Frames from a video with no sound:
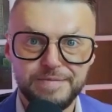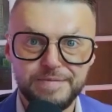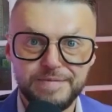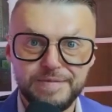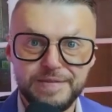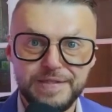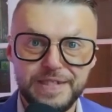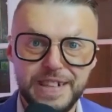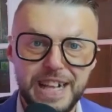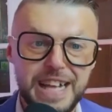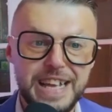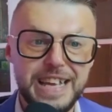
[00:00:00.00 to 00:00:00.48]

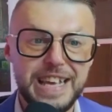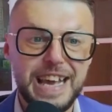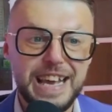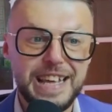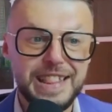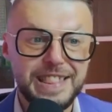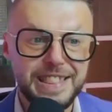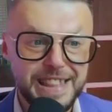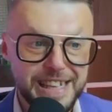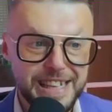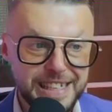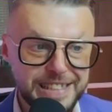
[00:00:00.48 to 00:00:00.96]
Like,
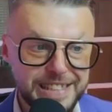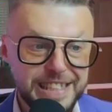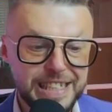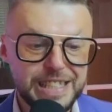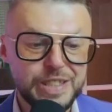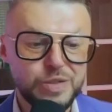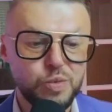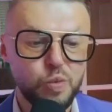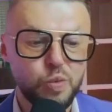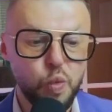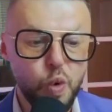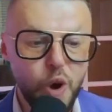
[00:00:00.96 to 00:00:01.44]
and this is
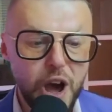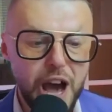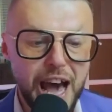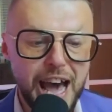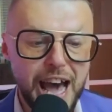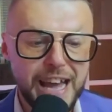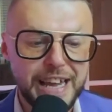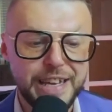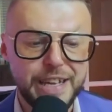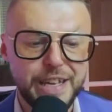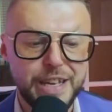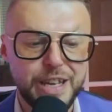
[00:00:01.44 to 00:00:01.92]

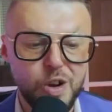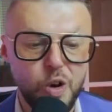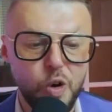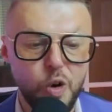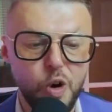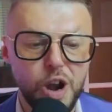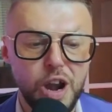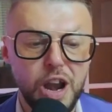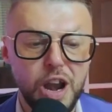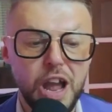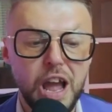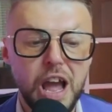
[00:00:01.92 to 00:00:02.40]
why
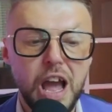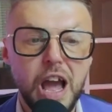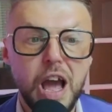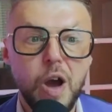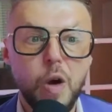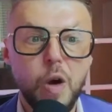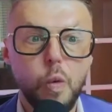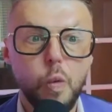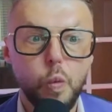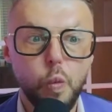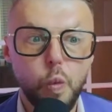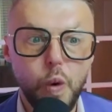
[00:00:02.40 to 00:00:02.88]
your
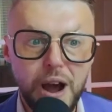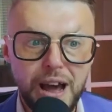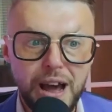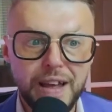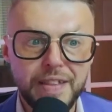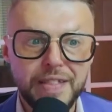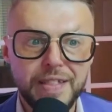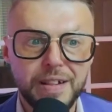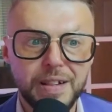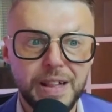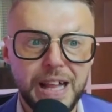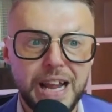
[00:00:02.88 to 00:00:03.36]

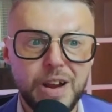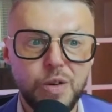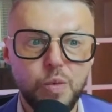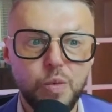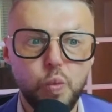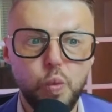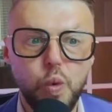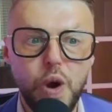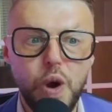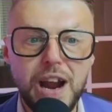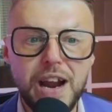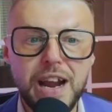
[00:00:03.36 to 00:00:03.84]
what, like
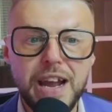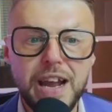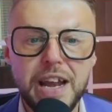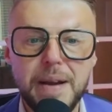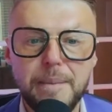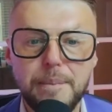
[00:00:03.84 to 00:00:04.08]
what kind of